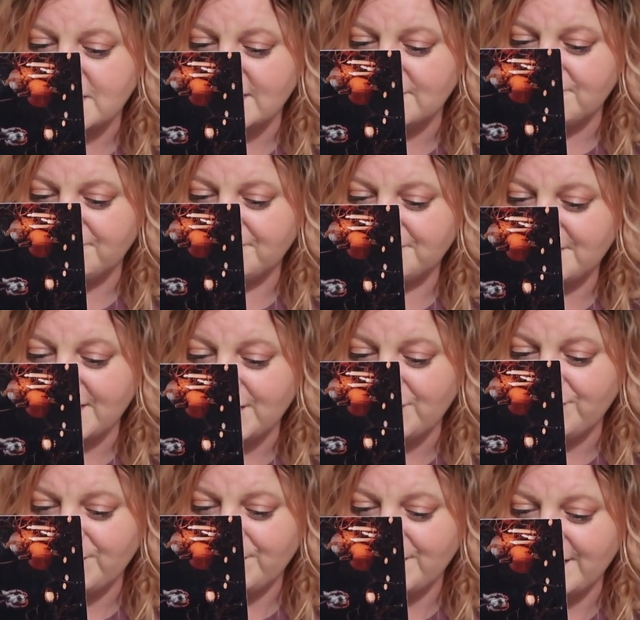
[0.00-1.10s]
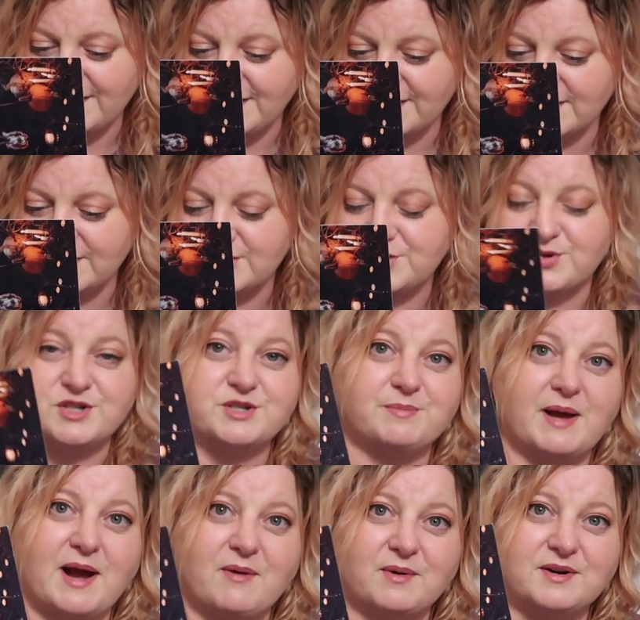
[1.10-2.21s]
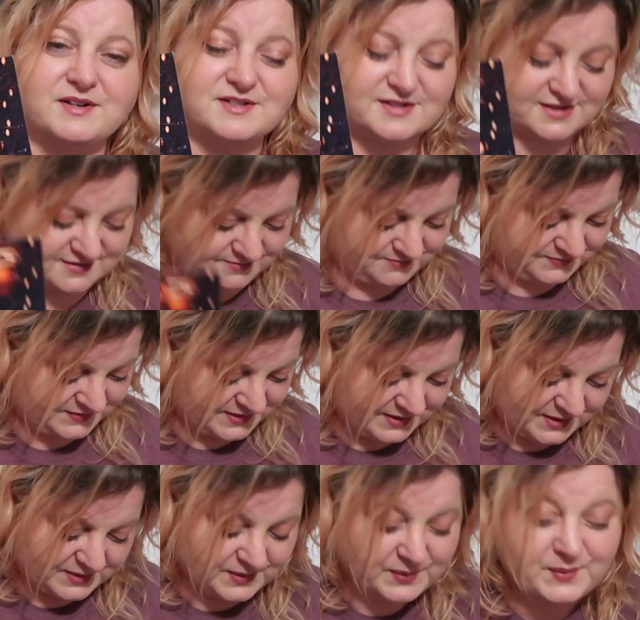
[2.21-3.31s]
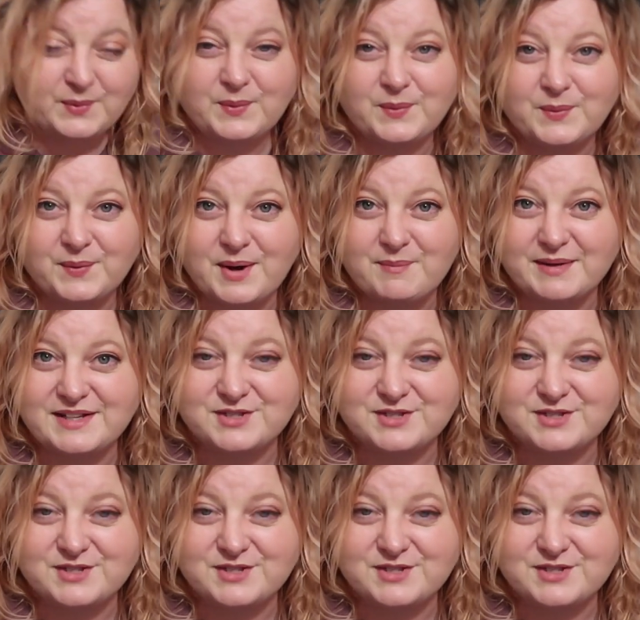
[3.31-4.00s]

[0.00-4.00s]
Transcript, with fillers: meet. Thank you for reading, Georgia Bowers. Oh, I'm